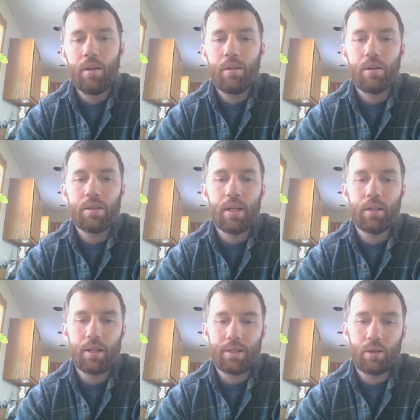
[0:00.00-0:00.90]
there is a
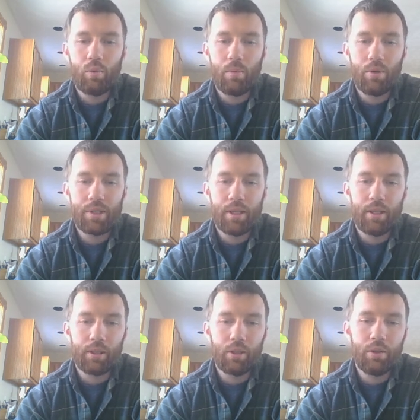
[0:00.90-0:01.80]
less than 1%
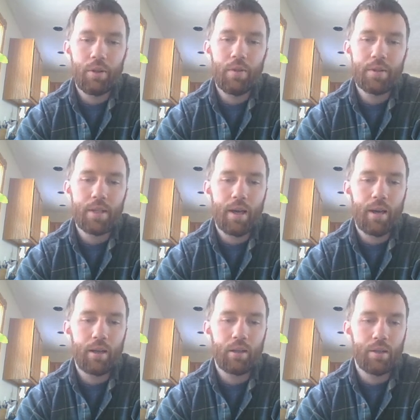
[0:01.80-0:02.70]
likelihood that this
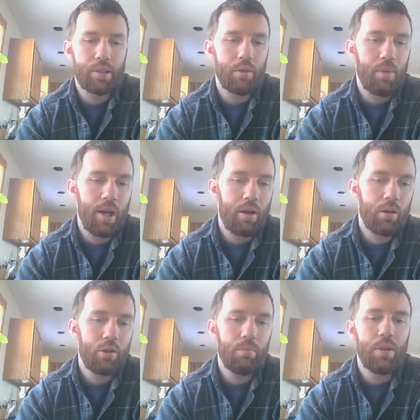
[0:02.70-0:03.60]
high clustered
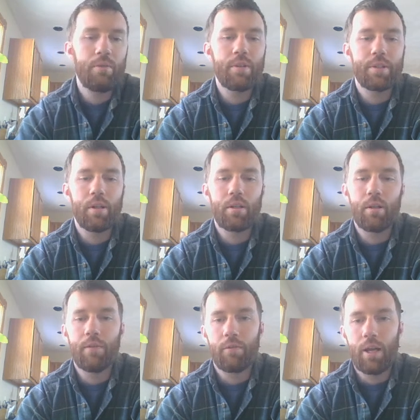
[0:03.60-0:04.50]
pattern could be the result
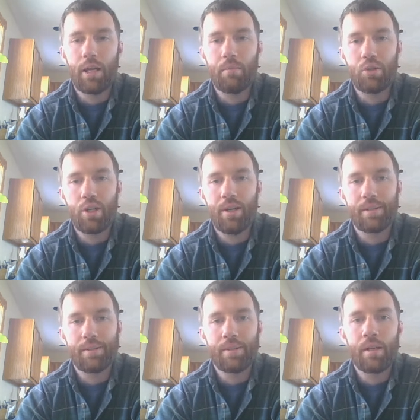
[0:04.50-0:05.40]
of random
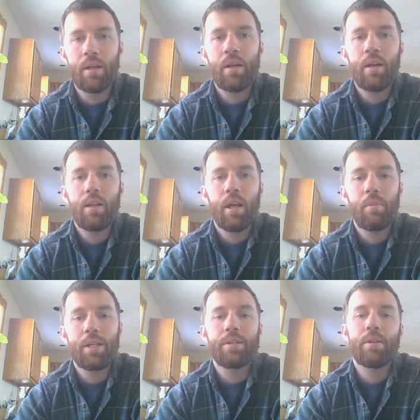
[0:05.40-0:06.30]
chance. That
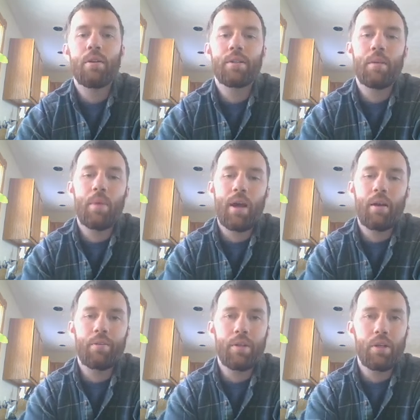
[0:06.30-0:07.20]
means there is a
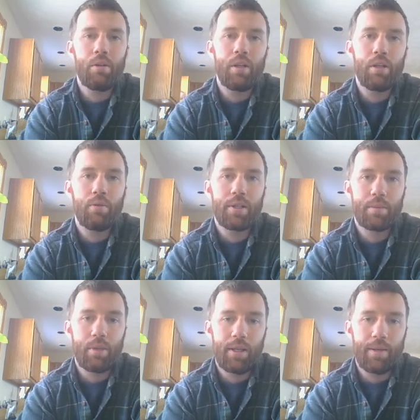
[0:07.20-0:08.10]
pattern that you need to
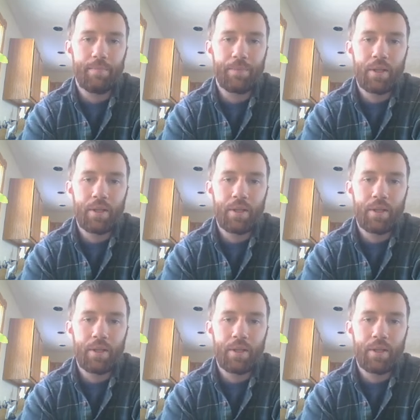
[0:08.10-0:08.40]
explain.